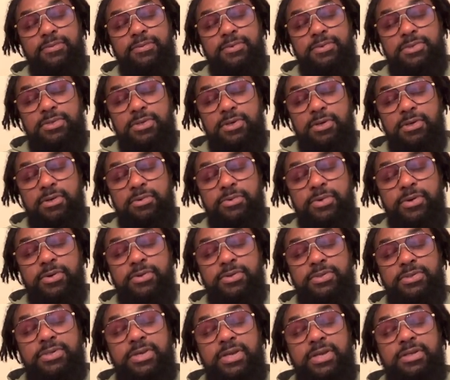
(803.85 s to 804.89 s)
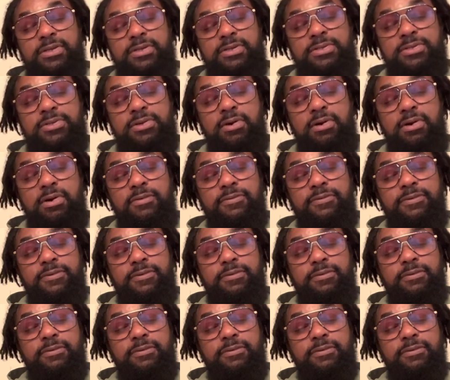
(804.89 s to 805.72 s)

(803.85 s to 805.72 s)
So we're going to take this off